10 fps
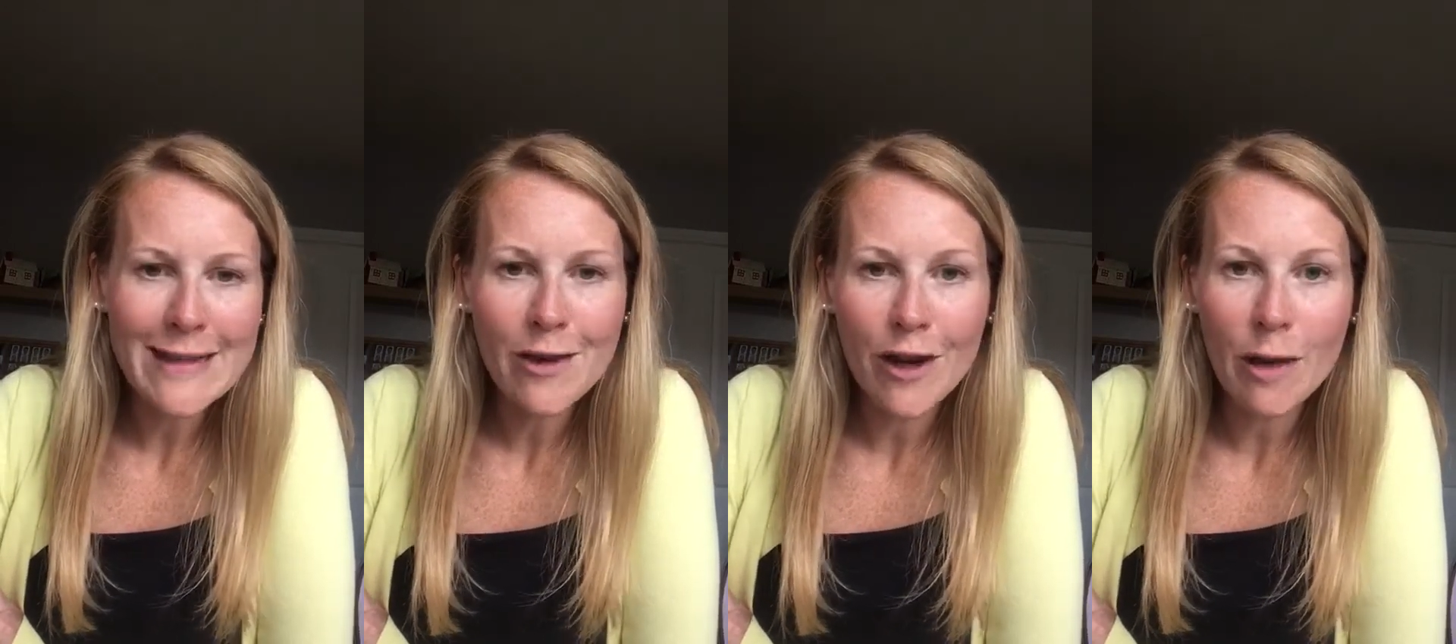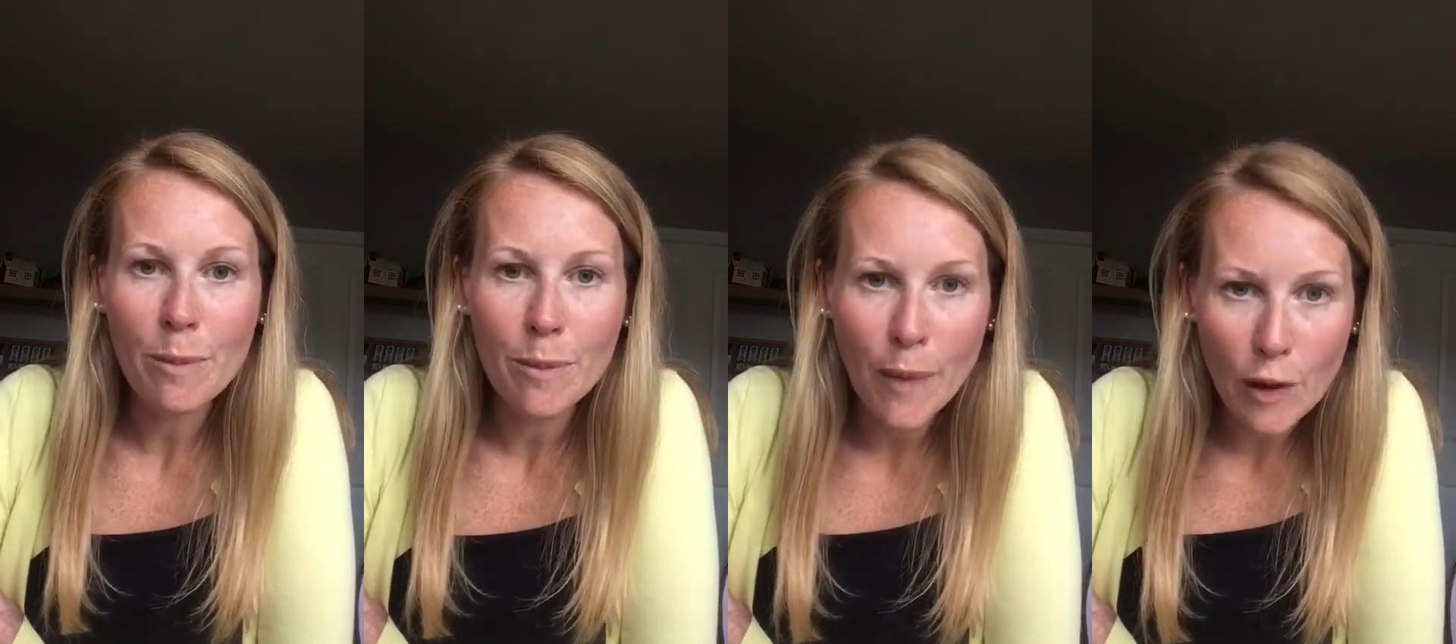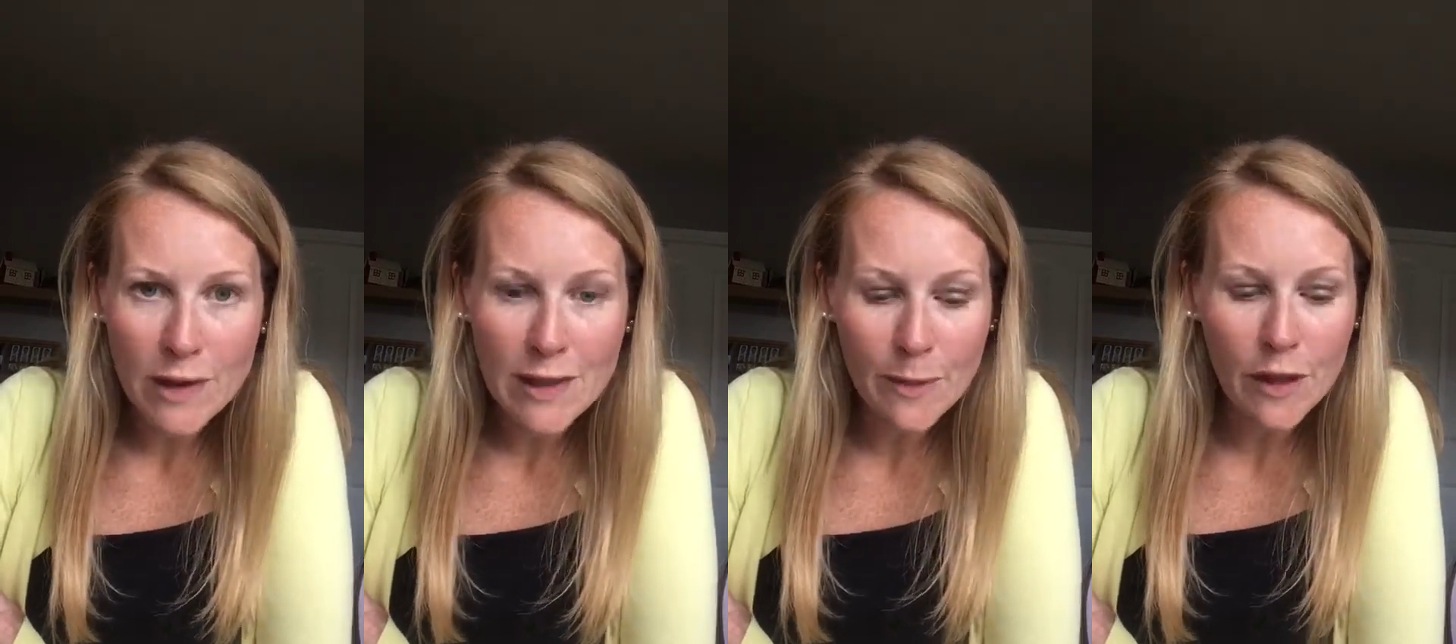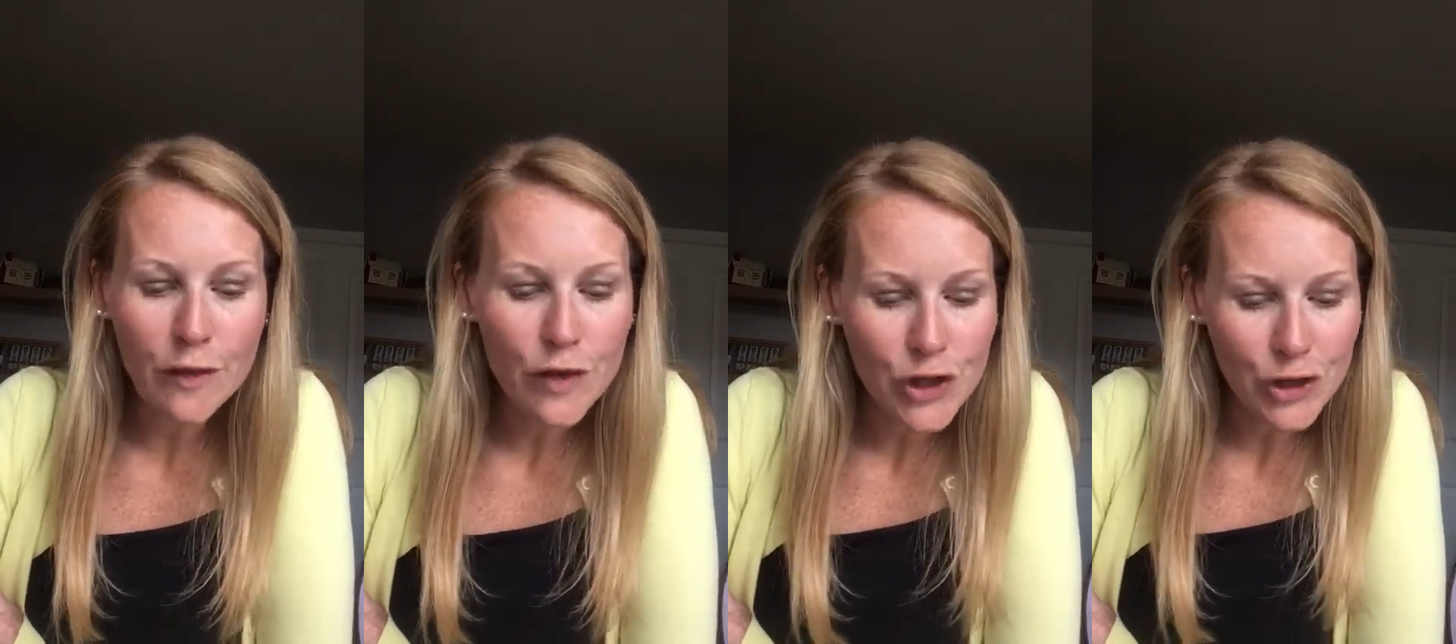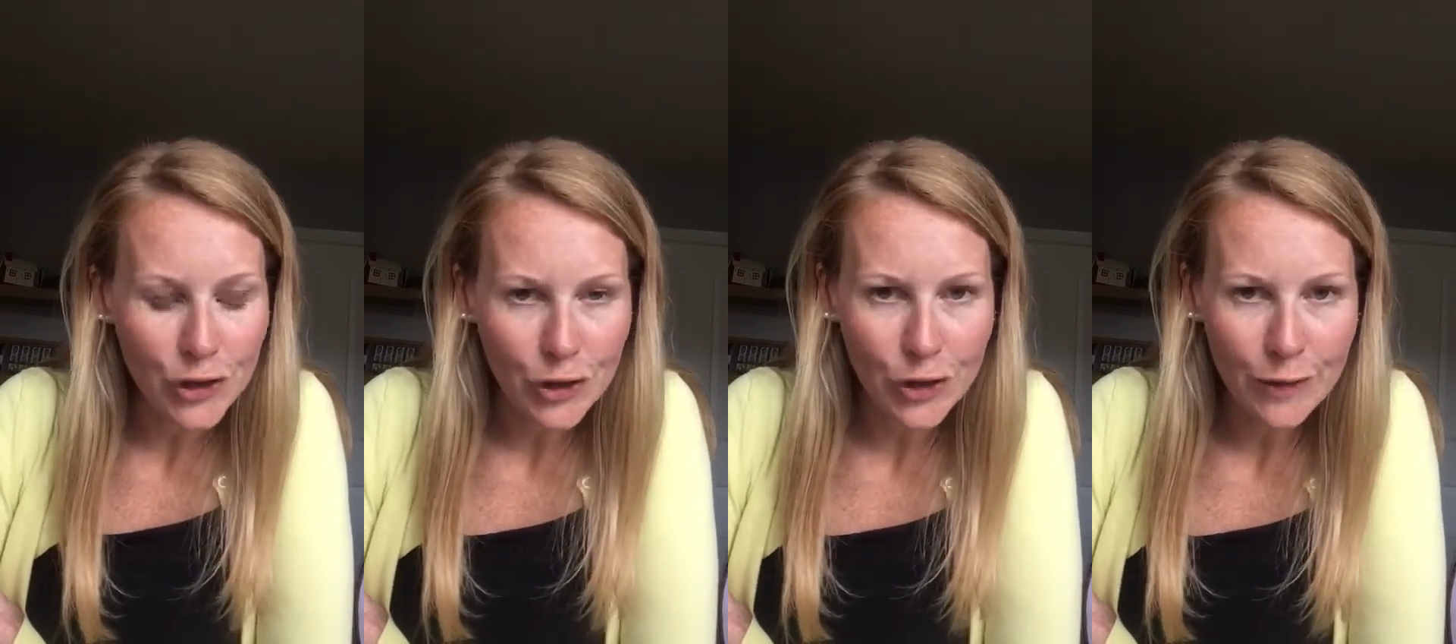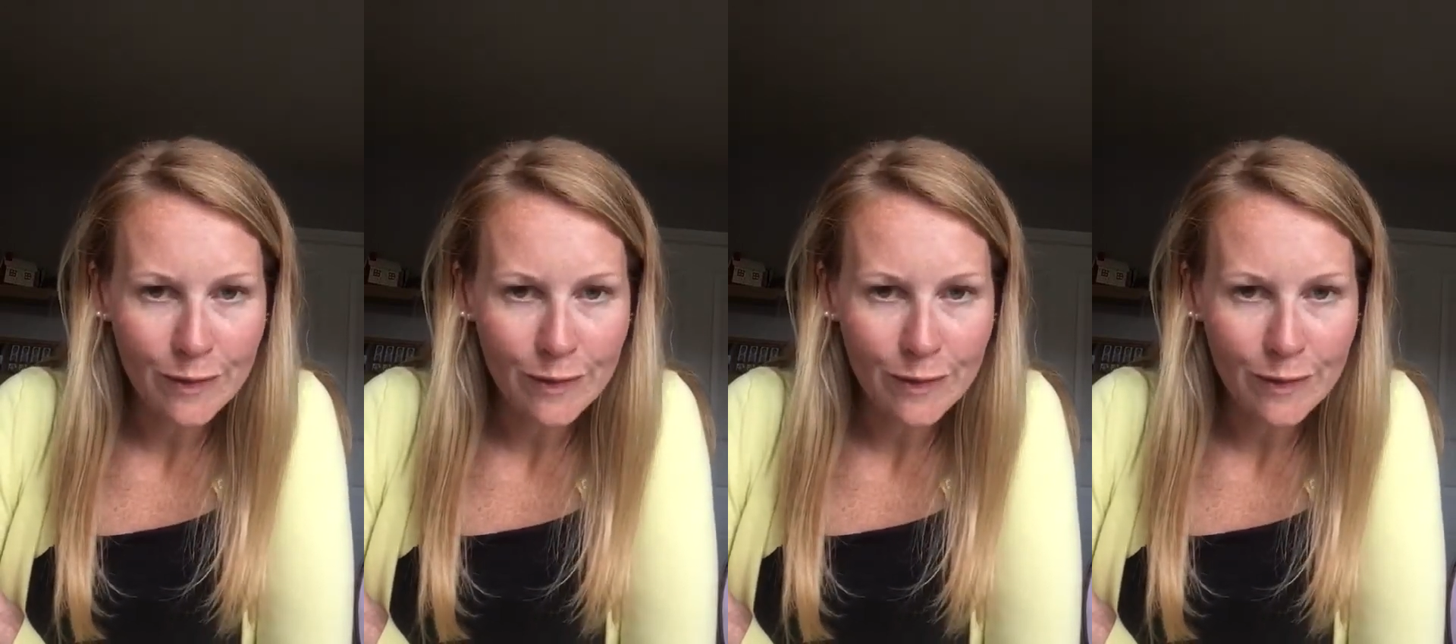down a multiple of 2